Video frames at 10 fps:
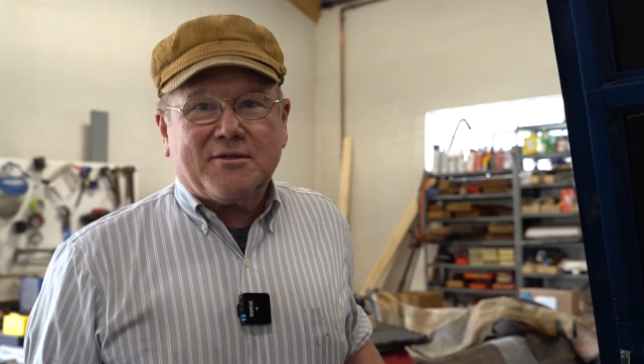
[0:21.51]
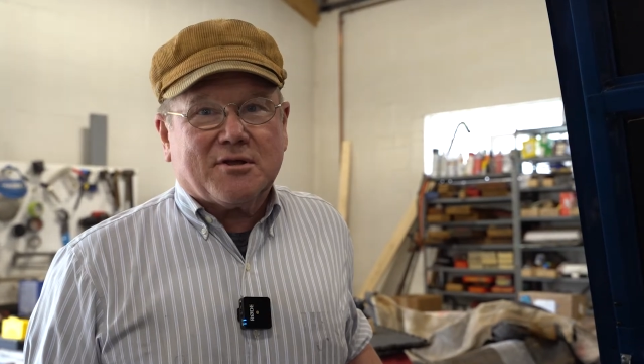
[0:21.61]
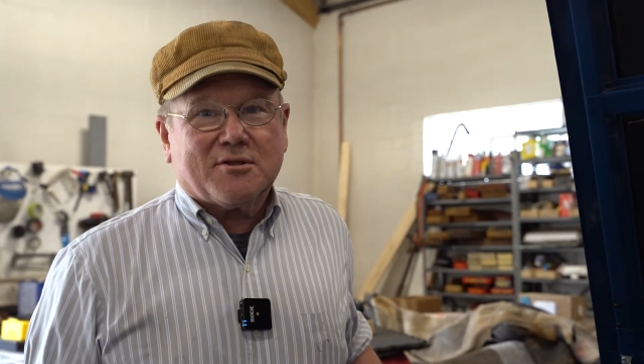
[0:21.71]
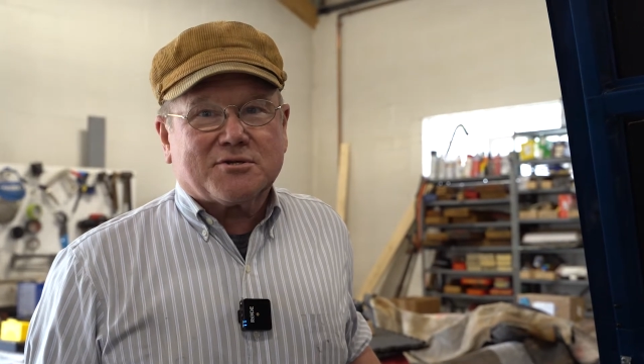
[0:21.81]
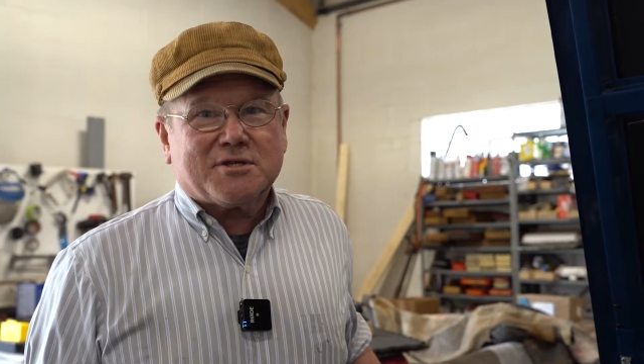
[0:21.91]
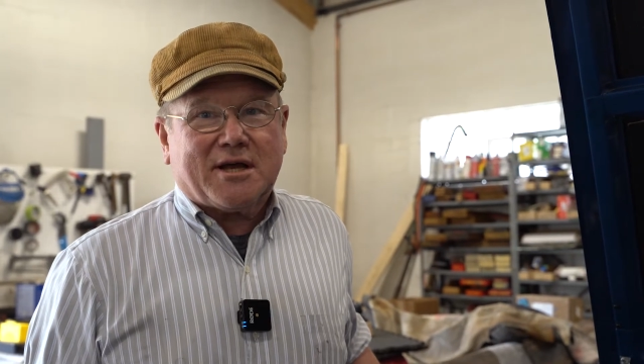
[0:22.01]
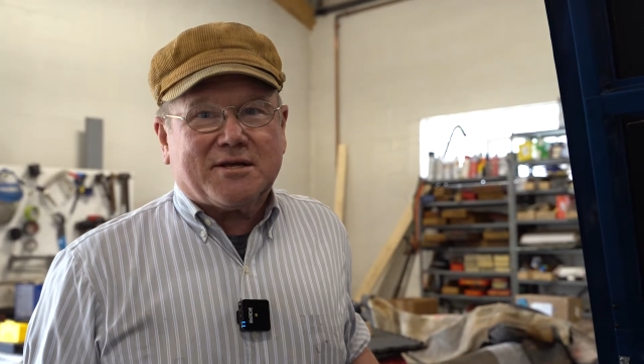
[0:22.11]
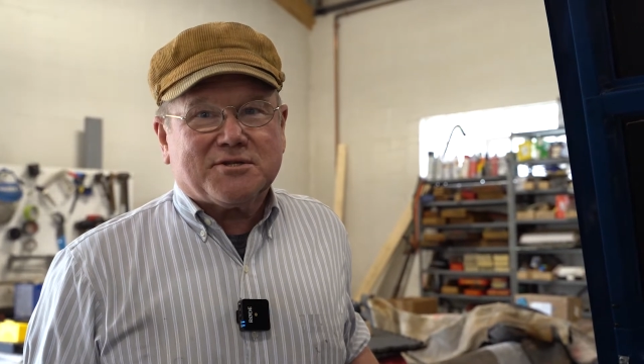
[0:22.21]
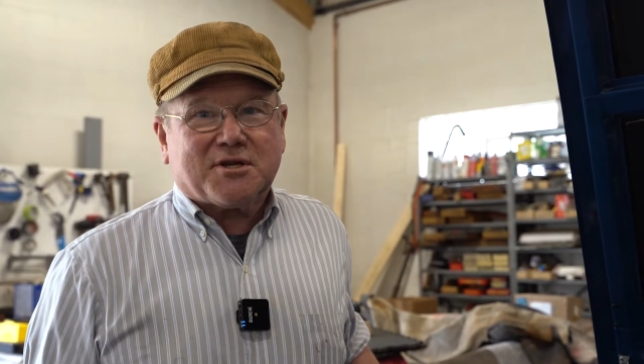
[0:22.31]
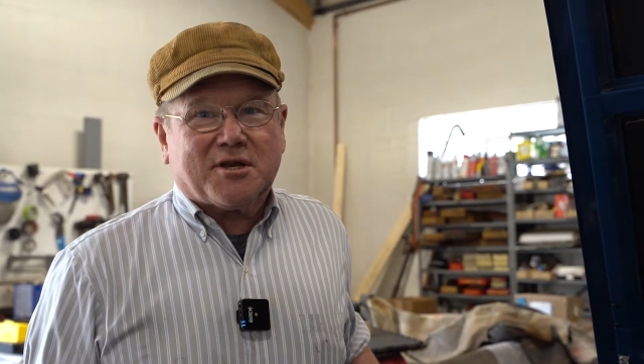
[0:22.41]
That looks like
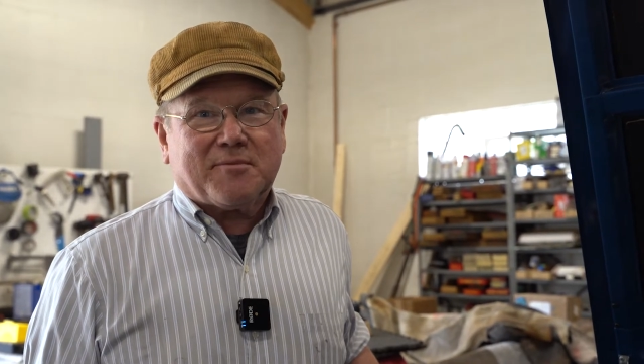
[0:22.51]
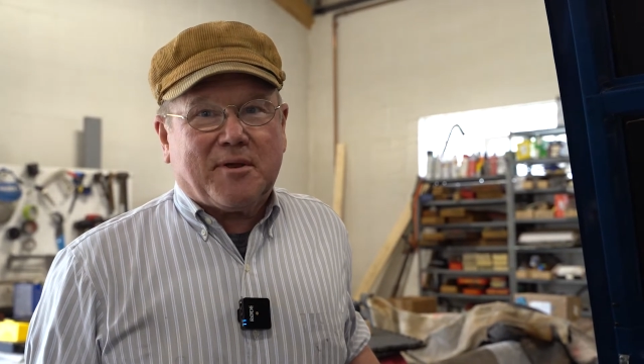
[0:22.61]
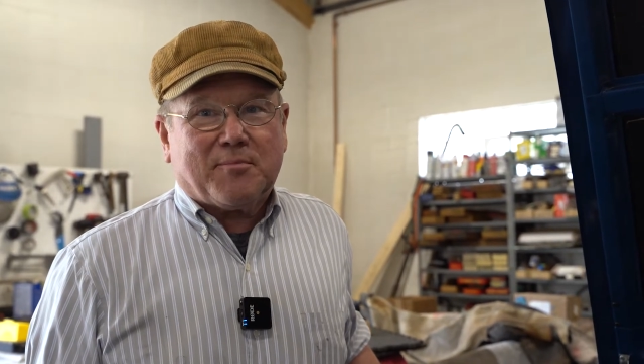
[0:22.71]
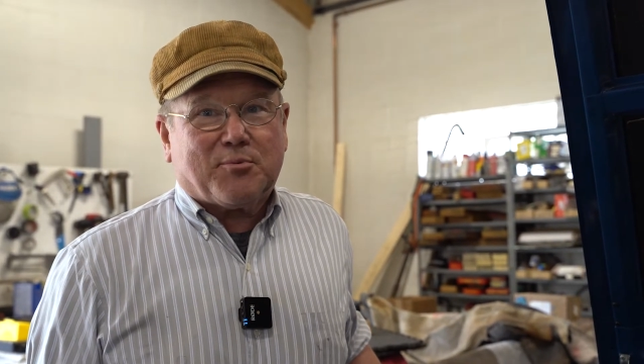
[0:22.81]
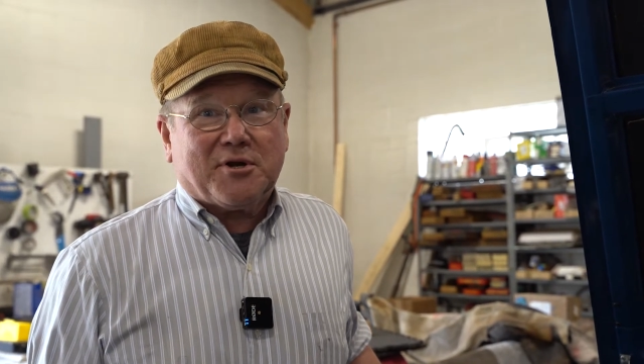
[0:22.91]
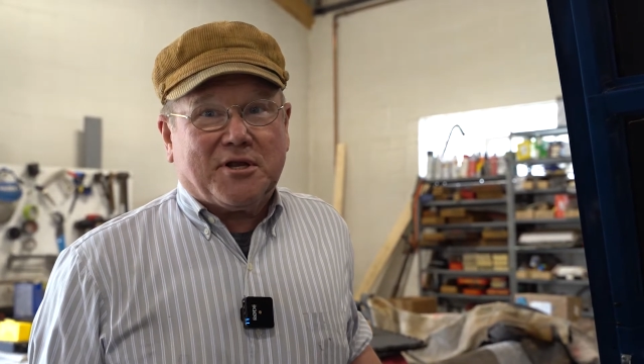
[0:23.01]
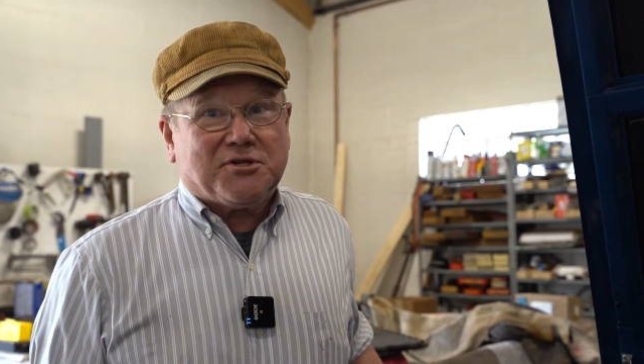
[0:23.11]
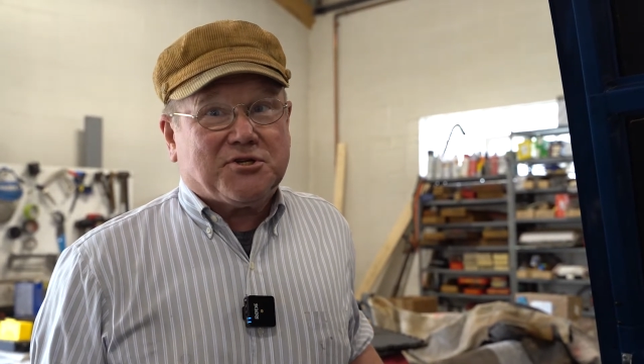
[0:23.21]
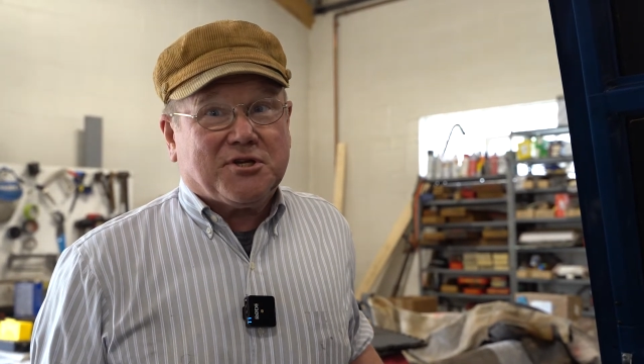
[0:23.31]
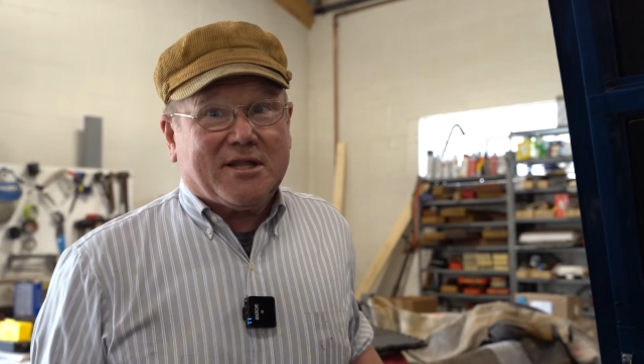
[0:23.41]
it's going to be pretty
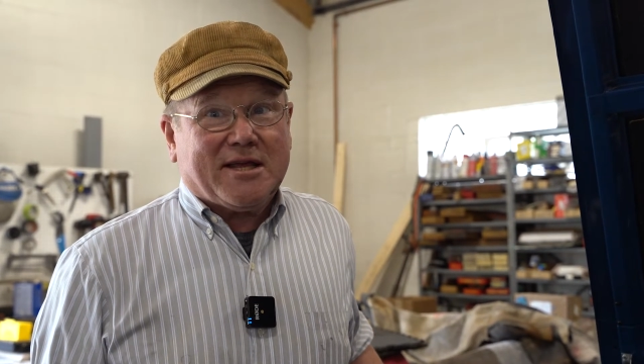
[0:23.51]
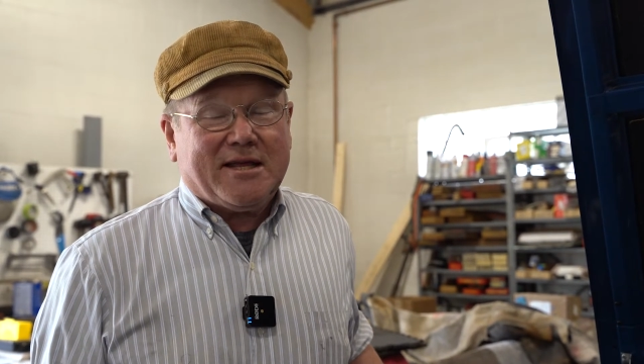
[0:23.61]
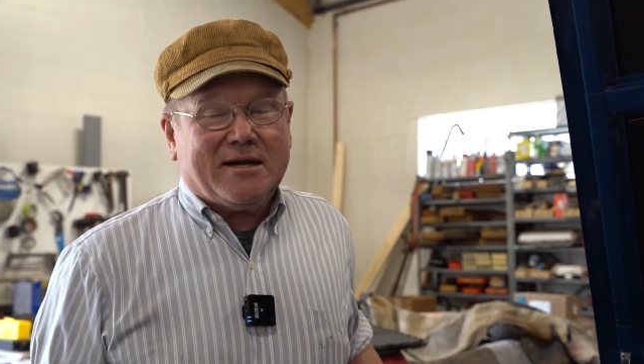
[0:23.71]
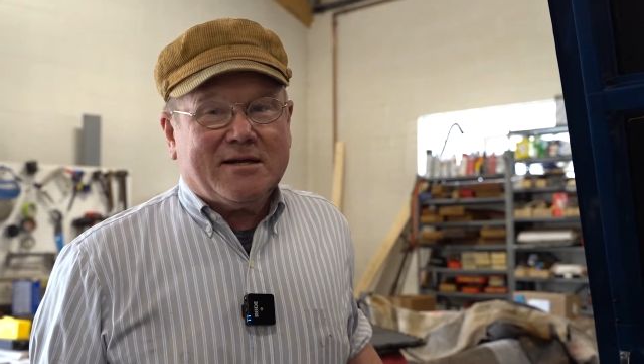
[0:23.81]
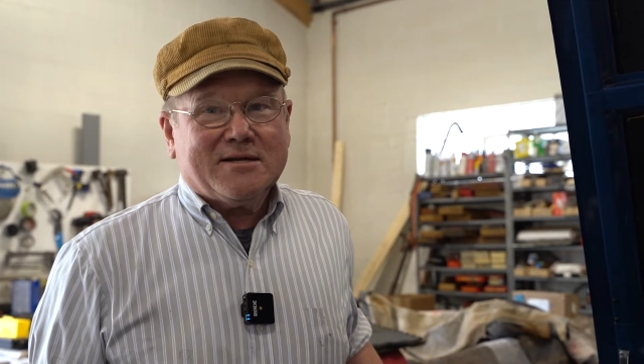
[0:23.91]
chilly.